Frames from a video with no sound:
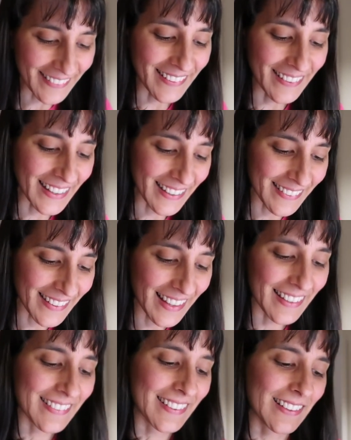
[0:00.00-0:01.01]
so let's
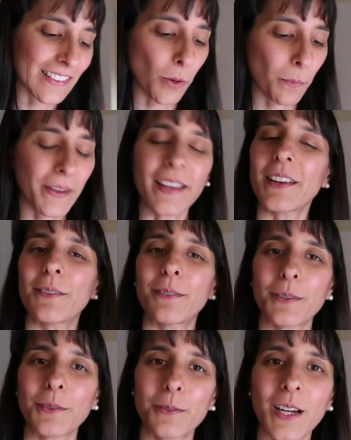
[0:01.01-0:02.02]
get into the topic
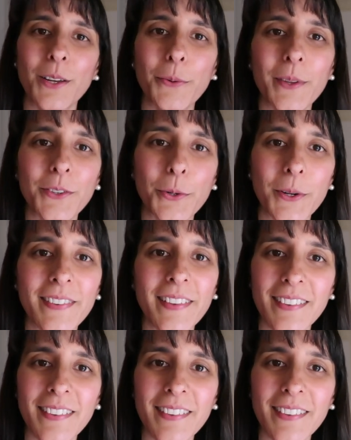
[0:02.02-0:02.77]
of Rahu in Taurus.